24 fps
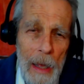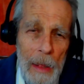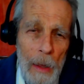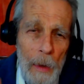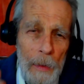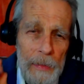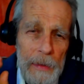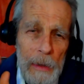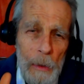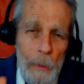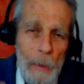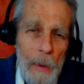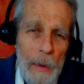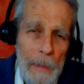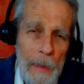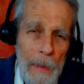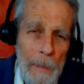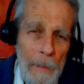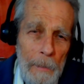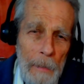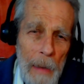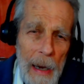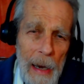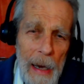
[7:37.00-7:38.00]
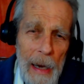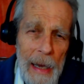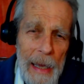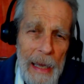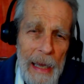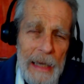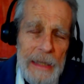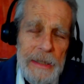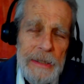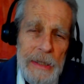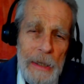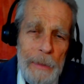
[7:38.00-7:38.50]
there would
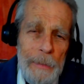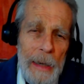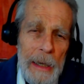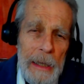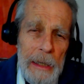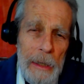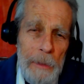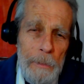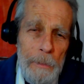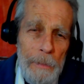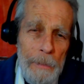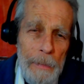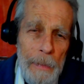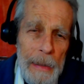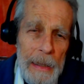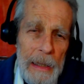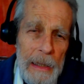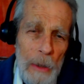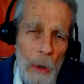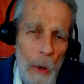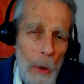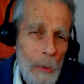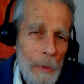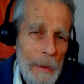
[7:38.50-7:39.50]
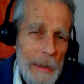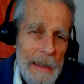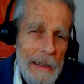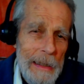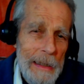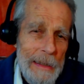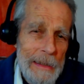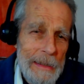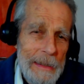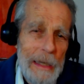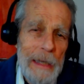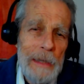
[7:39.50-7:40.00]
estimated be
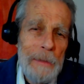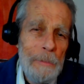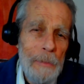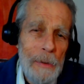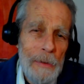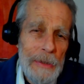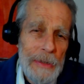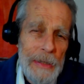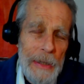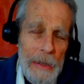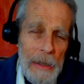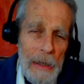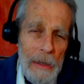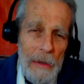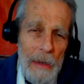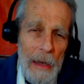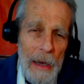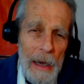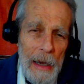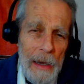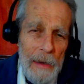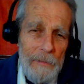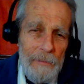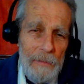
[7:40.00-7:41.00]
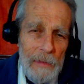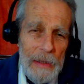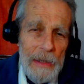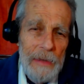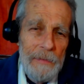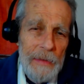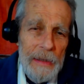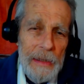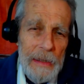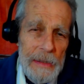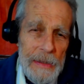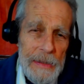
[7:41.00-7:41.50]
only 10% alive
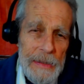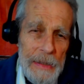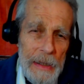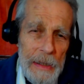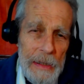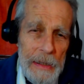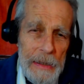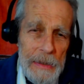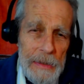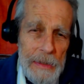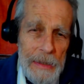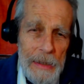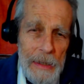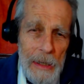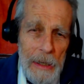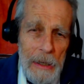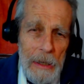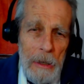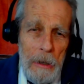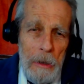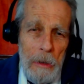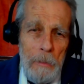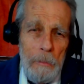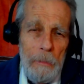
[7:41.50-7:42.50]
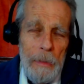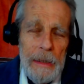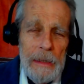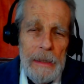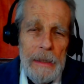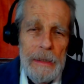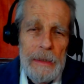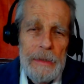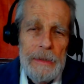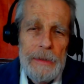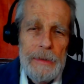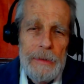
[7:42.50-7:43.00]
living in cities,
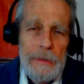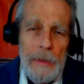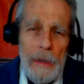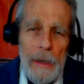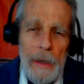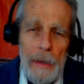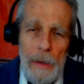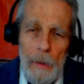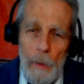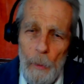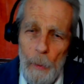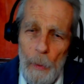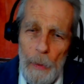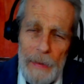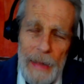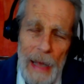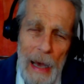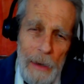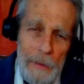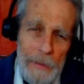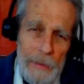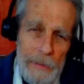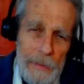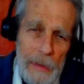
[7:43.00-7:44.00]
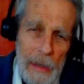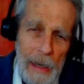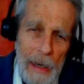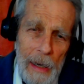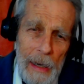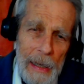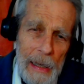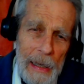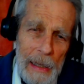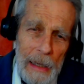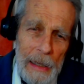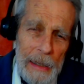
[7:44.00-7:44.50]
because without
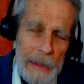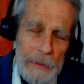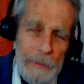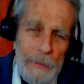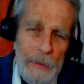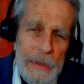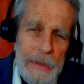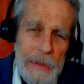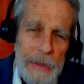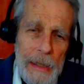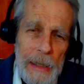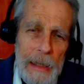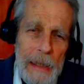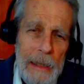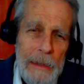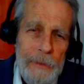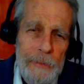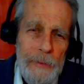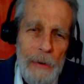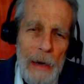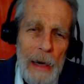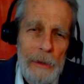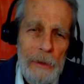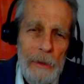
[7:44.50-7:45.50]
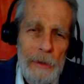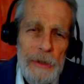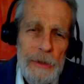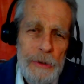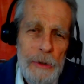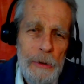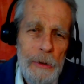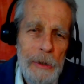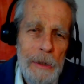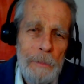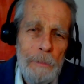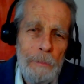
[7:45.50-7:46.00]
electricity, truckers
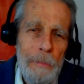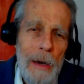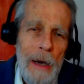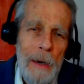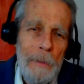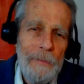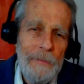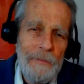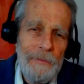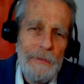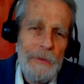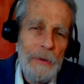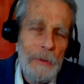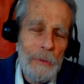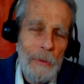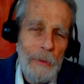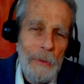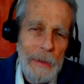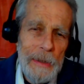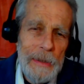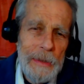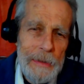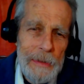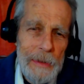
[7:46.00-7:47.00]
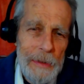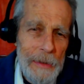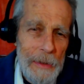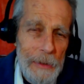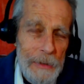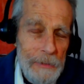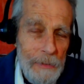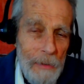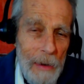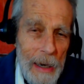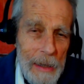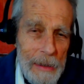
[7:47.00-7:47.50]
couldn't pump fuel into their
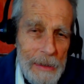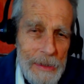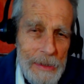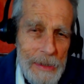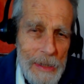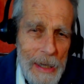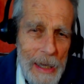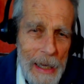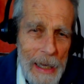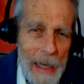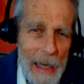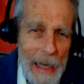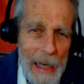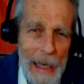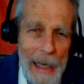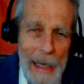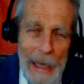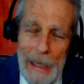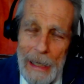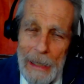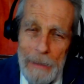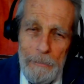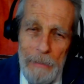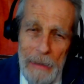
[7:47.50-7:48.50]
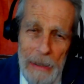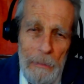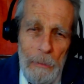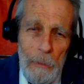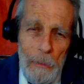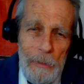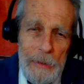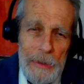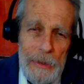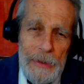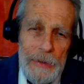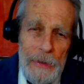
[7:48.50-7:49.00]
trucks, and people
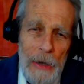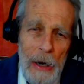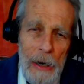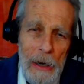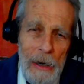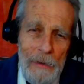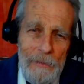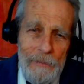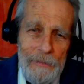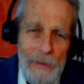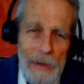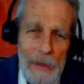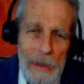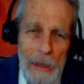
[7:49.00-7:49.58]
would starve.